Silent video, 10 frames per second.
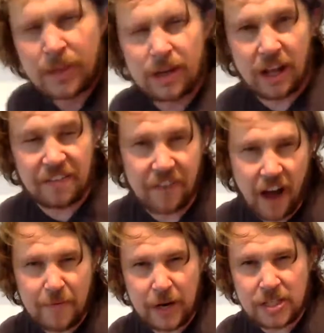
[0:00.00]
another
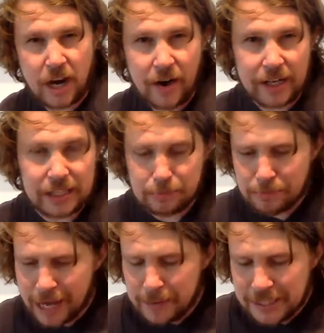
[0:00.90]
5 minutes, I reckon,
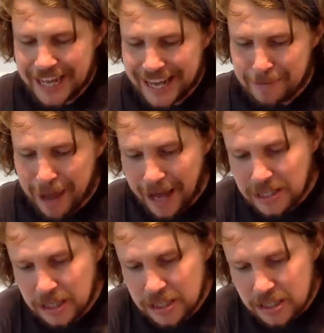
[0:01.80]
maybe 10
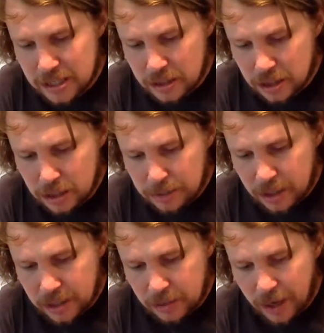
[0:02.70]
max, because there's still a little bit of
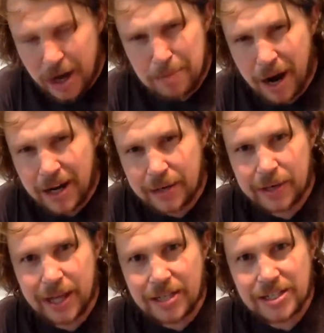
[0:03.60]
liquid. I don't mind liquid
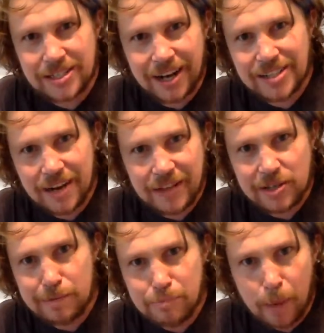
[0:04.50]
in there because it's nice to have that
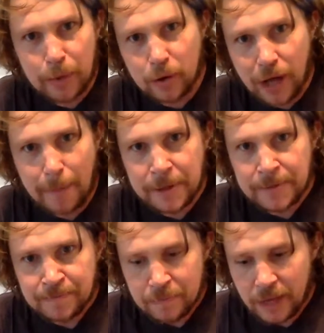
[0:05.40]
sort of mop it all up
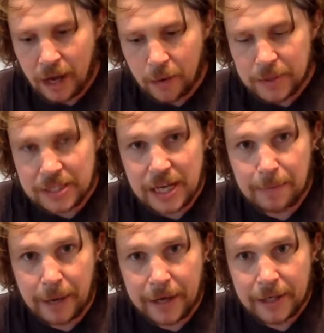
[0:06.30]
with the
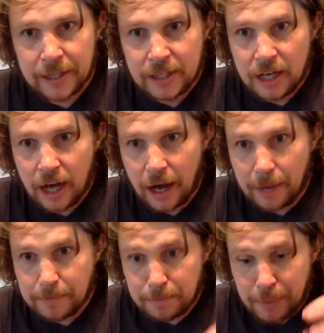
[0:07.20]
tempeh.
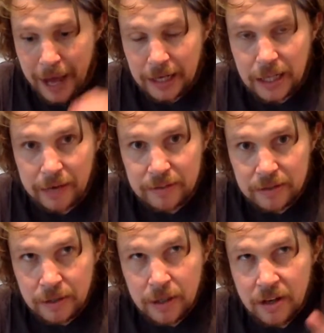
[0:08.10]
Back in the
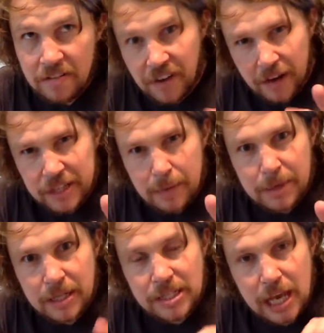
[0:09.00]
oven, 5-10
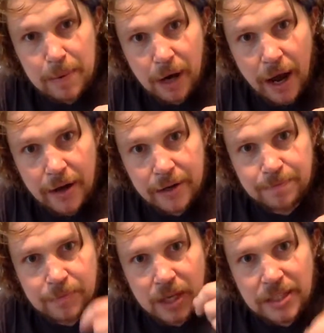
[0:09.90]
minutes, keep an eye on it,
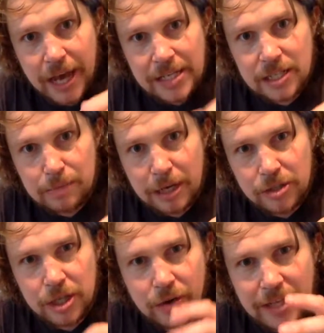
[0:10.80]
taste it, make
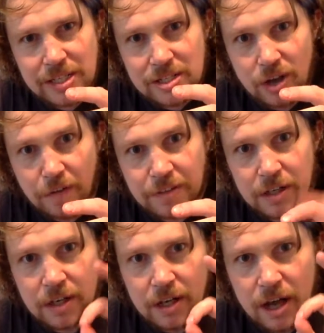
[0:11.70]
sure the grains are soft,
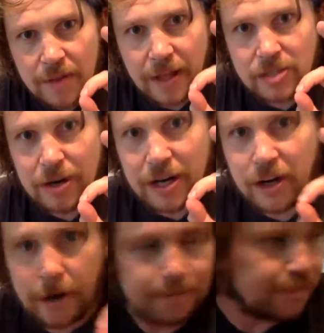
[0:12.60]
and that's ready to go.